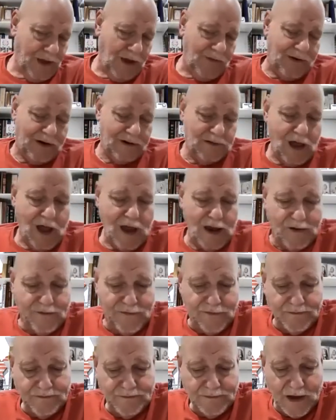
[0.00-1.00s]
of our
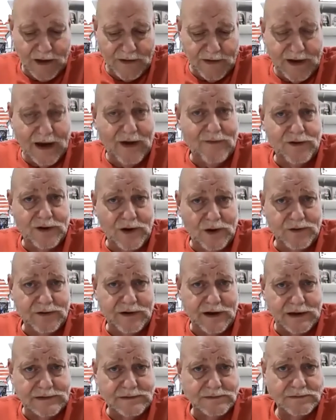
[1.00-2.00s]
life. And the devil
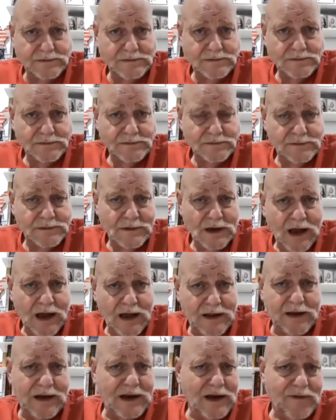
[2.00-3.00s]
knows that.
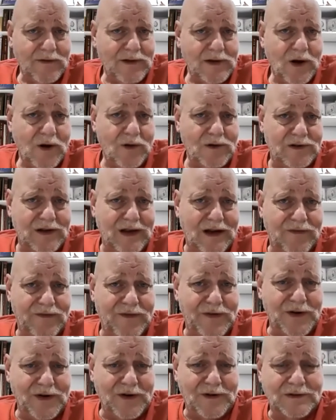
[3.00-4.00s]
And the devil knows that
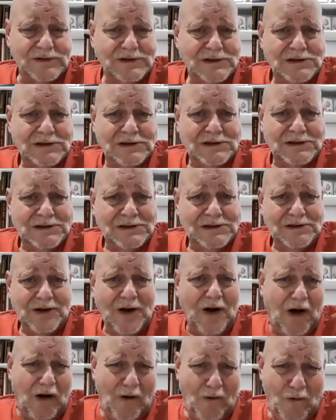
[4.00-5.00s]
if you're
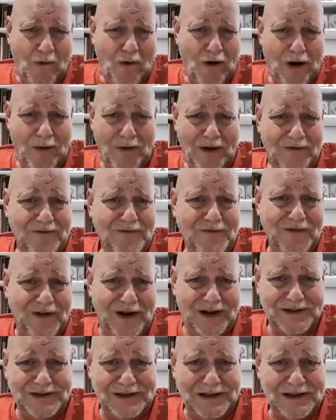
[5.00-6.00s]
all warm and
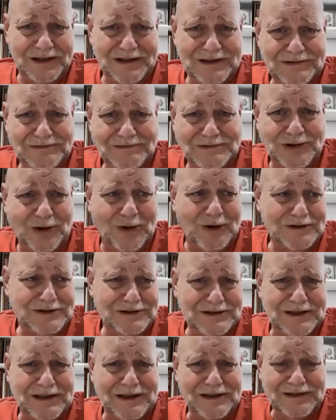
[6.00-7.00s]
fuzzy
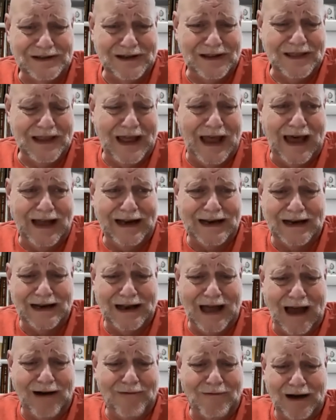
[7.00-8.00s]
towards this and that,
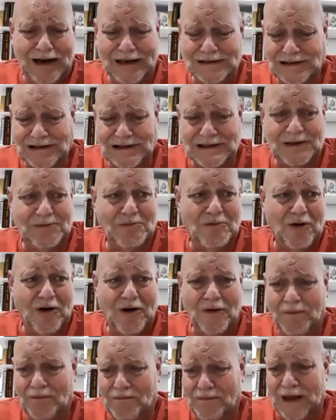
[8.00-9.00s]
and I want to see
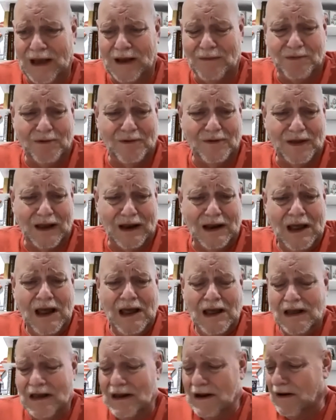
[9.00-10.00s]
more people that,
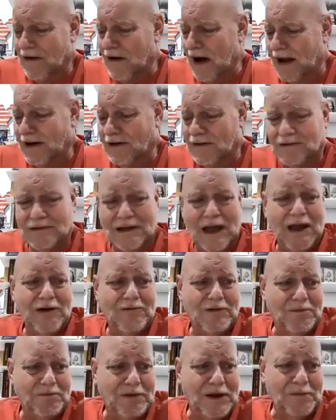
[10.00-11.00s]
you know, I don't
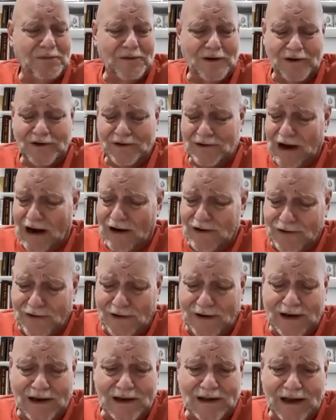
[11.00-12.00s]
like when people are
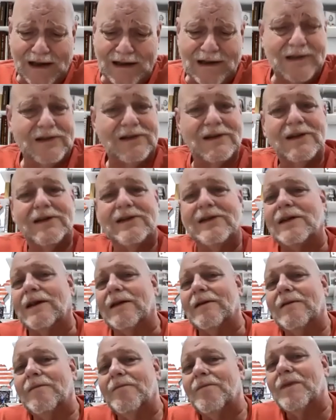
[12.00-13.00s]
treated like this.
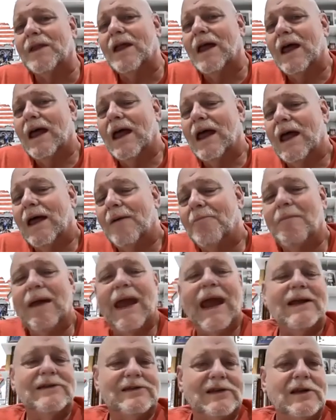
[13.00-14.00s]
Listen,
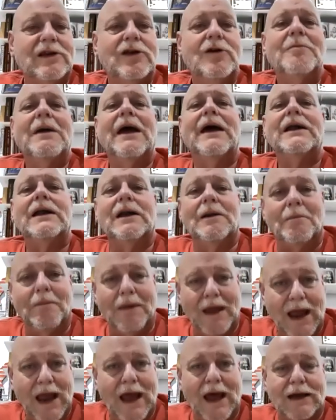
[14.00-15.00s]
man's inhumanity to
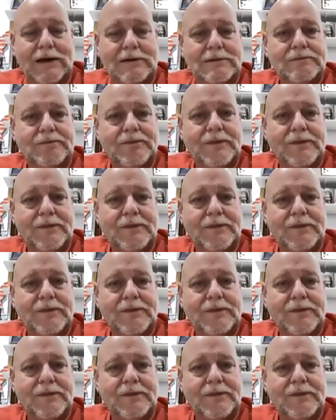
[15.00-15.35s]
man